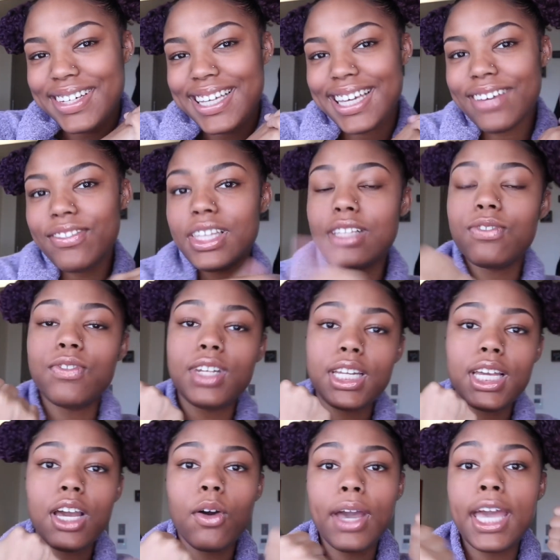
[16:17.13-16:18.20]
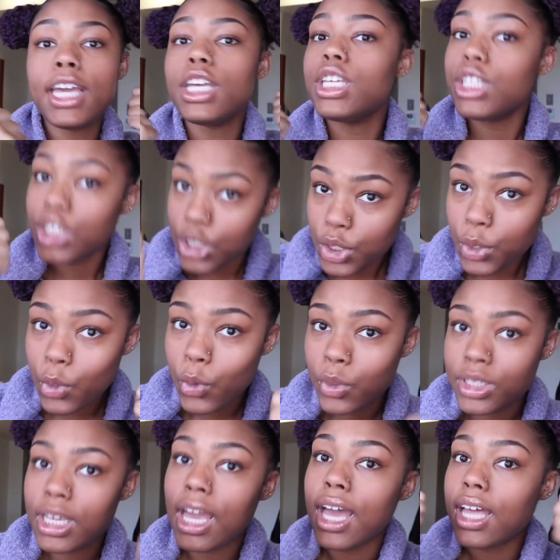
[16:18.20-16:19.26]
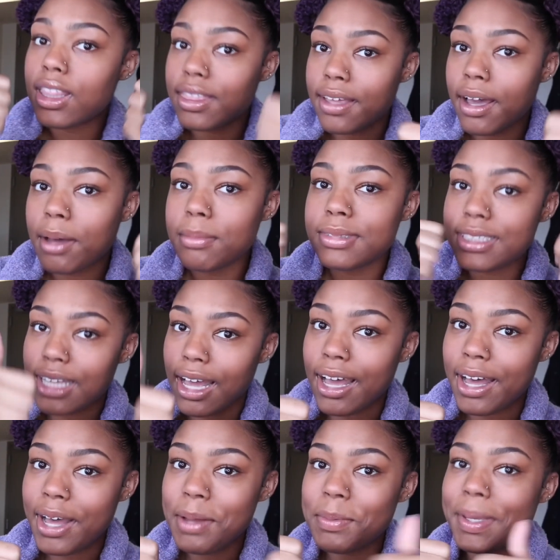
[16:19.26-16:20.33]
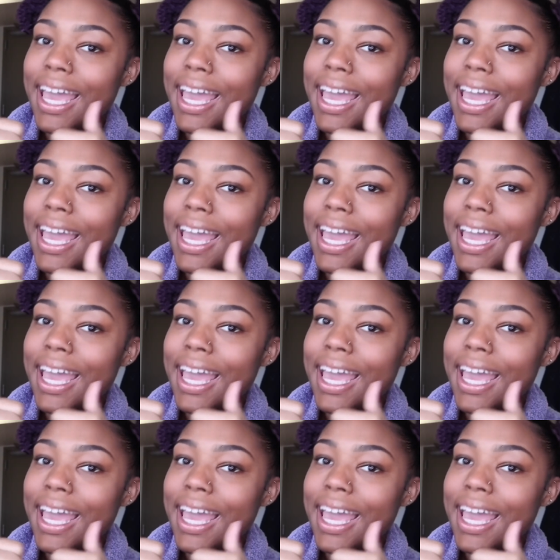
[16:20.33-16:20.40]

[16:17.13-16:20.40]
Give this video a huge thumbs up